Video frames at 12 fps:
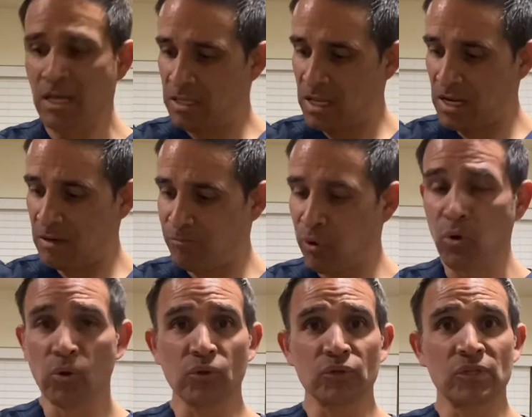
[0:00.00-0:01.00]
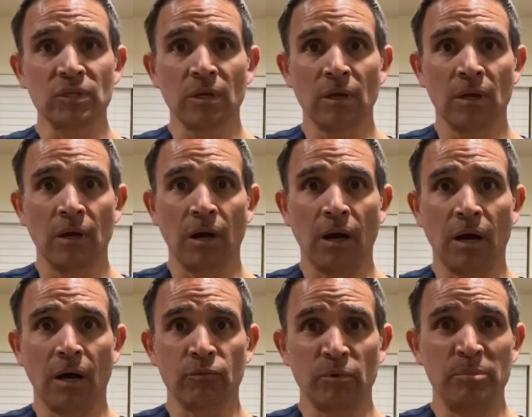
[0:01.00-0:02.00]
it pulls
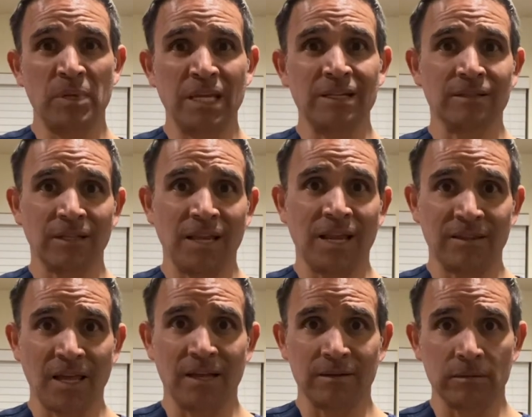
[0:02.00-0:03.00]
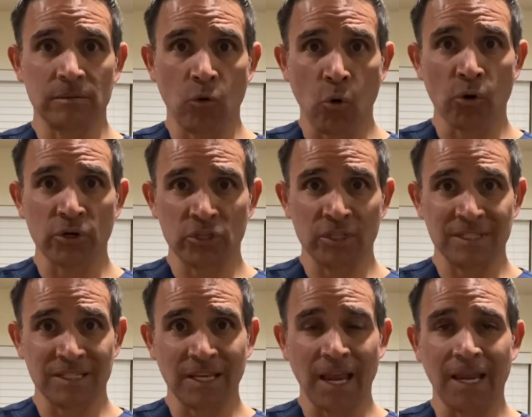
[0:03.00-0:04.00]
repeatedly at that origin
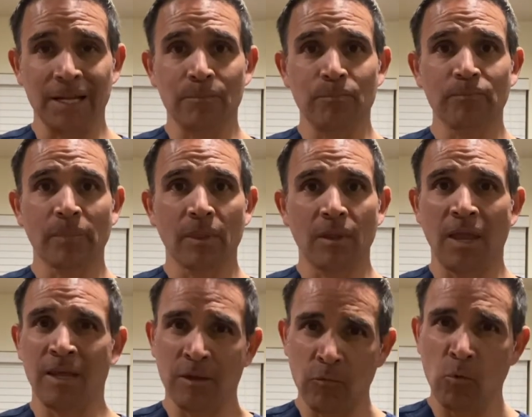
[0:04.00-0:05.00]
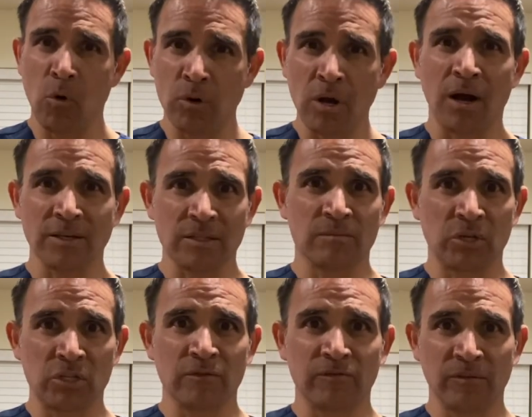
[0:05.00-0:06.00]
site, and it won't cause as
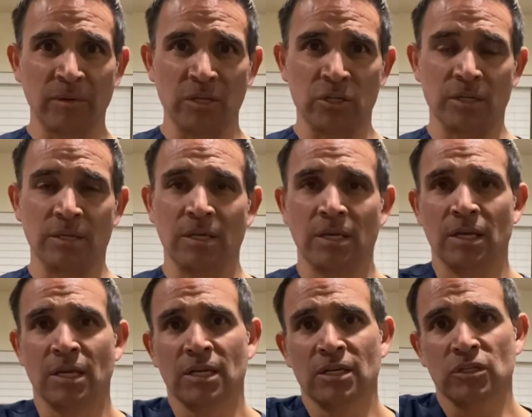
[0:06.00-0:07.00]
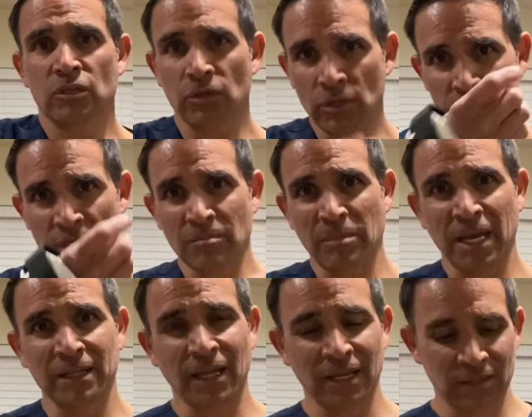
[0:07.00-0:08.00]
much inflammation. So using a
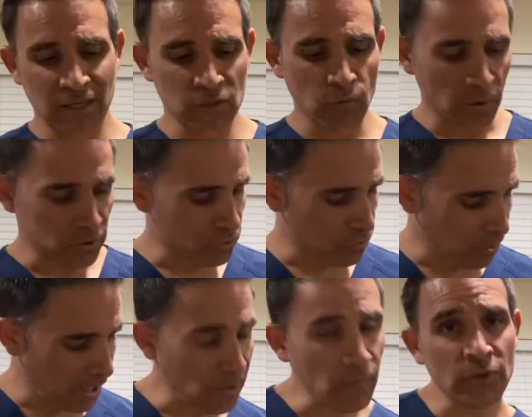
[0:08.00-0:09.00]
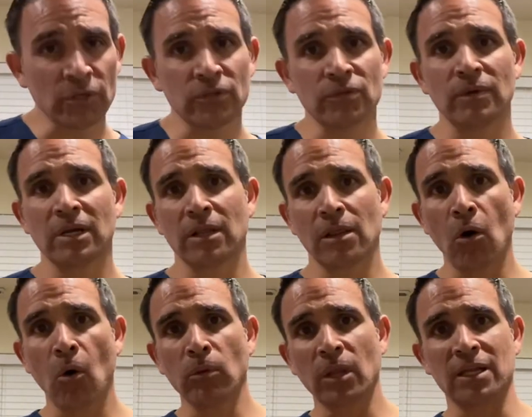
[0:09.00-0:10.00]
band like this works great when you're doing a
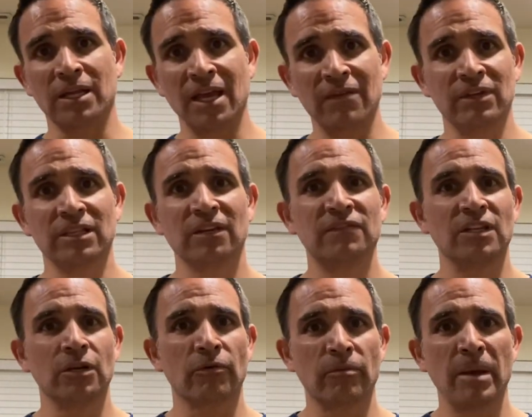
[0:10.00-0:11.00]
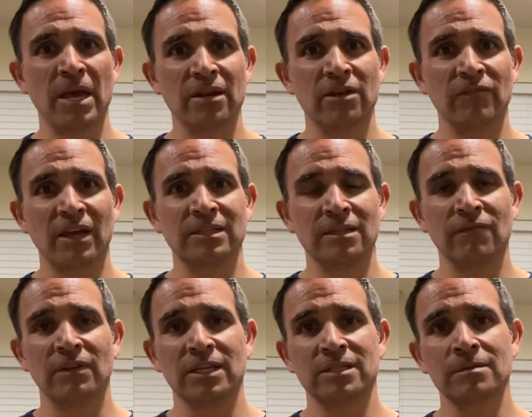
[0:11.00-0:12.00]
whole lot of heavy lifting or repetitive
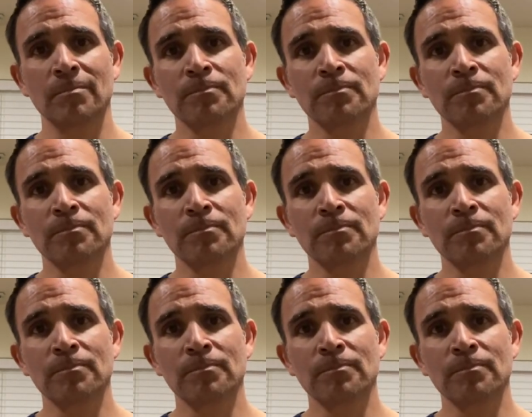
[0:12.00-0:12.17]
activities.